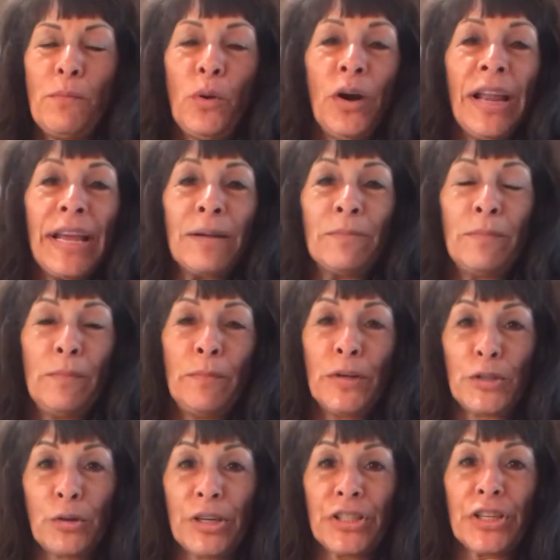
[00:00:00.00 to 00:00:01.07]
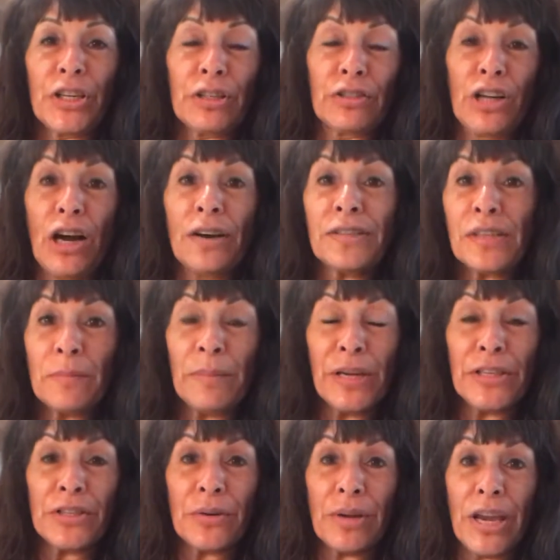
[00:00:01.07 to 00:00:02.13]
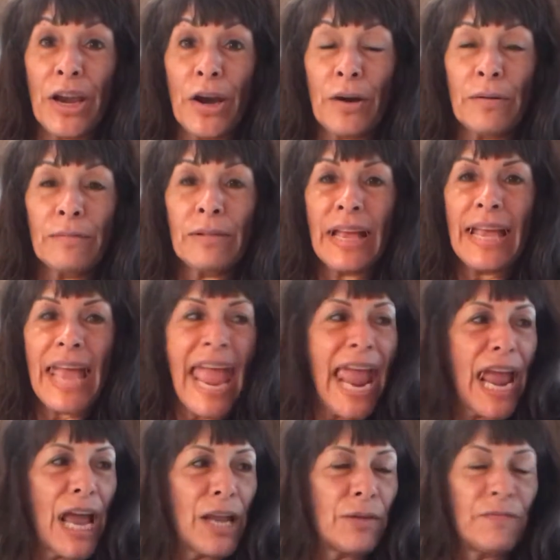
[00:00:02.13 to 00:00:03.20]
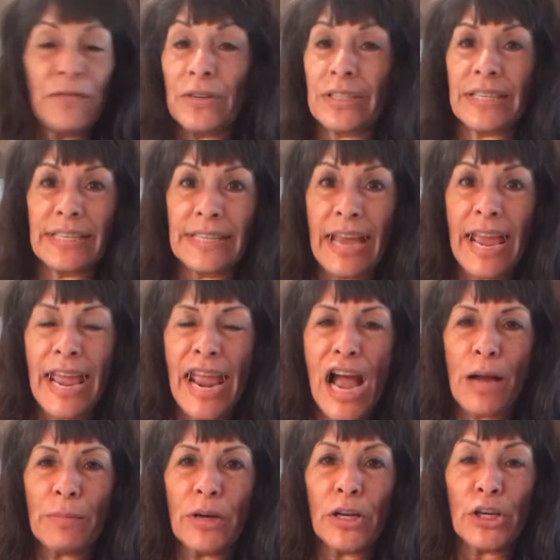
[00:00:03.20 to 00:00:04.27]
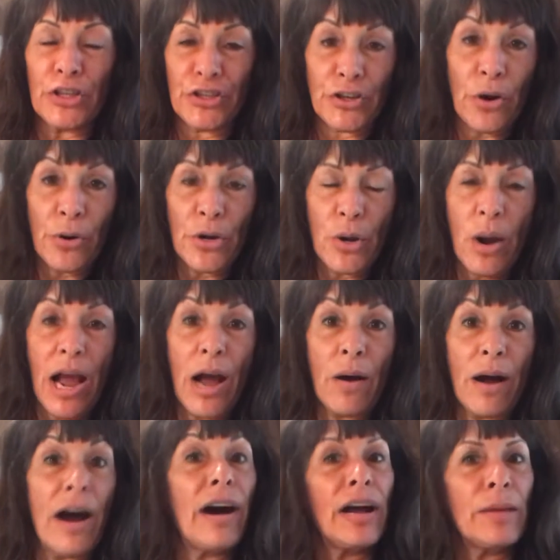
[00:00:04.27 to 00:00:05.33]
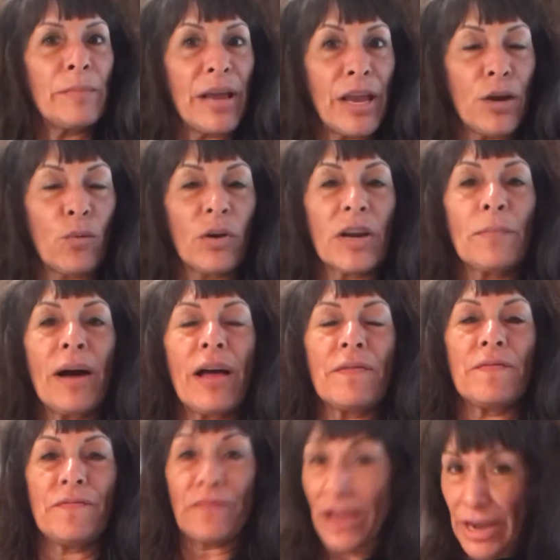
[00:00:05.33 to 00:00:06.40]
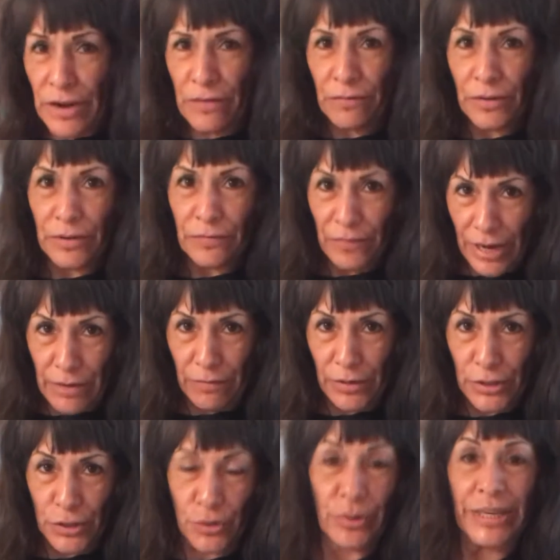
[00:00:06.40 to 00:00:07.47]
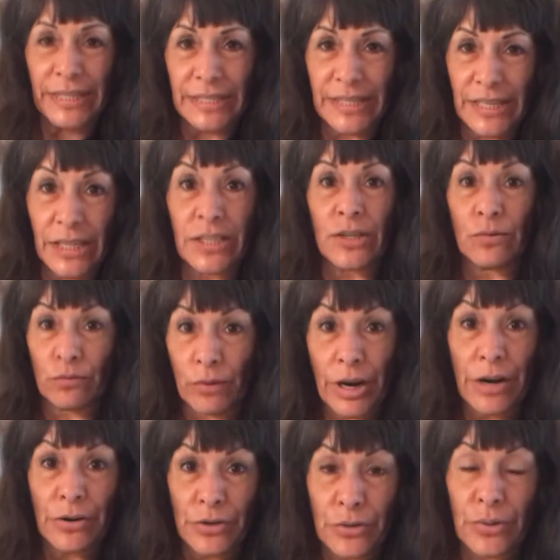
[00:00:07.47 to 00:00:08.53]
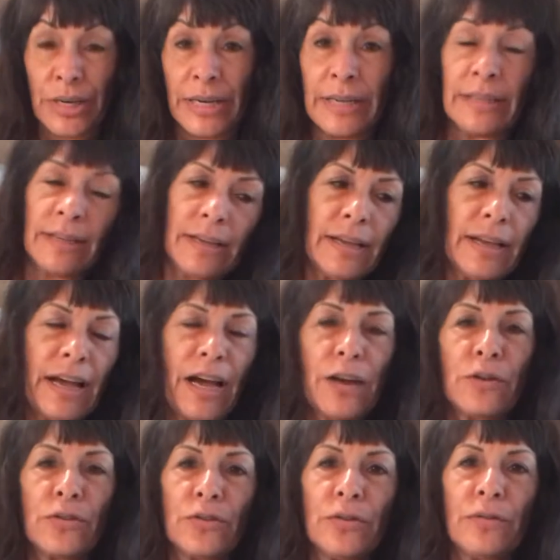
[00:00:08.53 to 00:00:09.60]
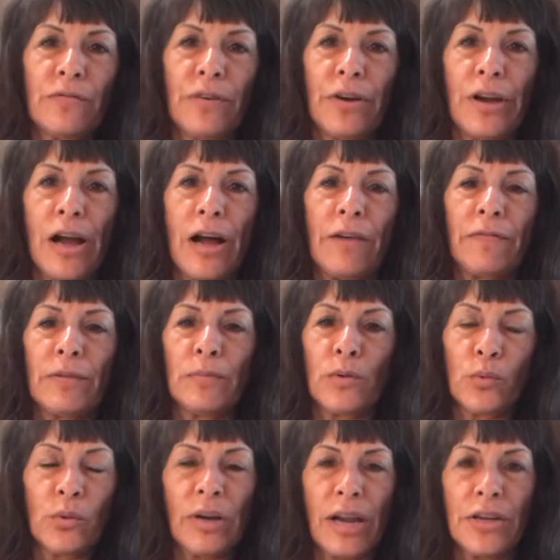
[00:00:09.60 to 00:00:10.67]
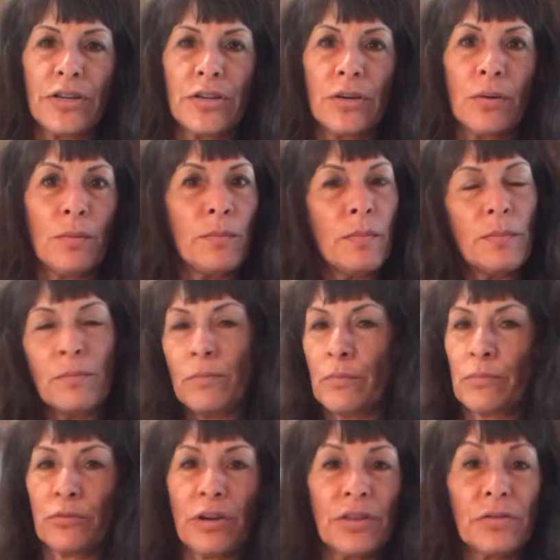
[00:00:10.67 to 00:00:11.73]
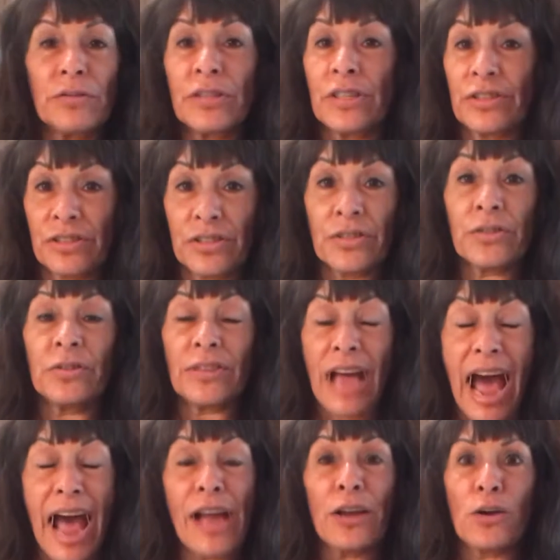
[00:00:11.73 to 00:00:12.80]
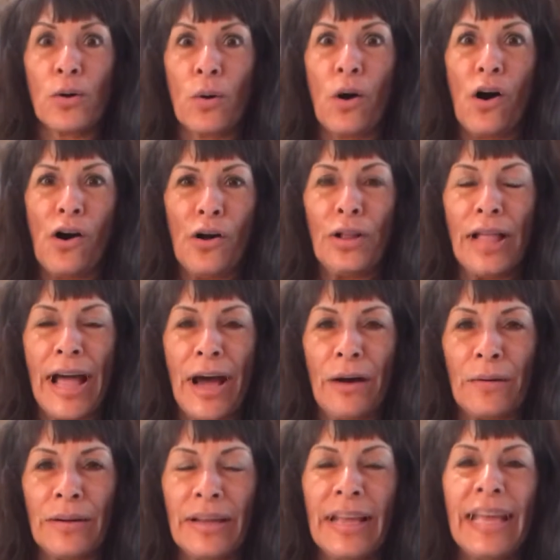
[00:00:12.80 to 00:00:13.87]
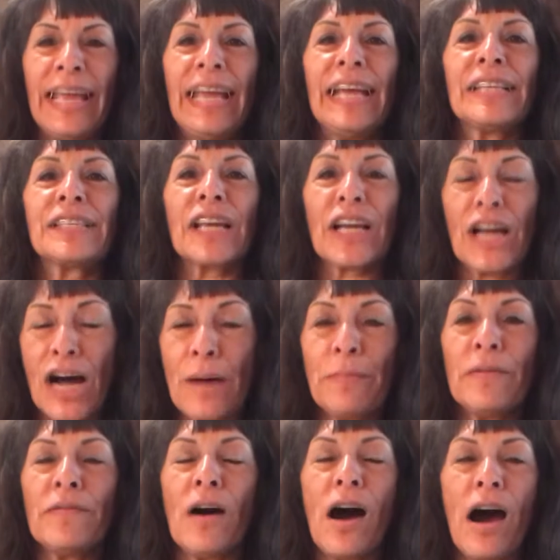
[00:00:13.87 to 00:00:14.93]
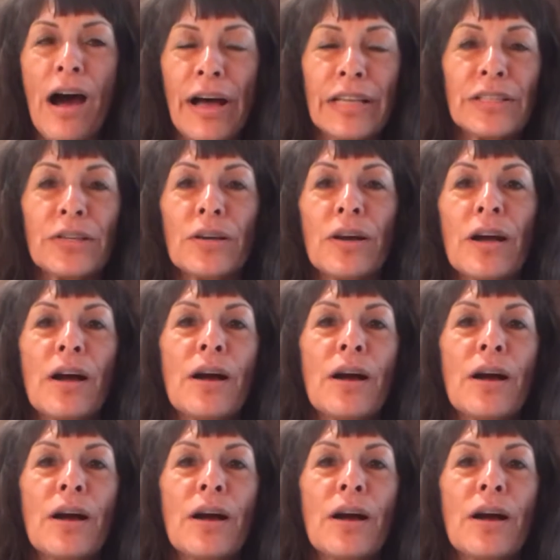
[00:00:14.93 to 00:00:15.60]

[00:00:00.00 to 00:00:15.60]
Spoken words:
Morning, Patricia Garza Pinto here, and for today I'm going to show you how I make one of my favorite treats. It's a rare treat. I don't do it very often, but when I do, brothers and sisters, I go all out. It's a cup of hot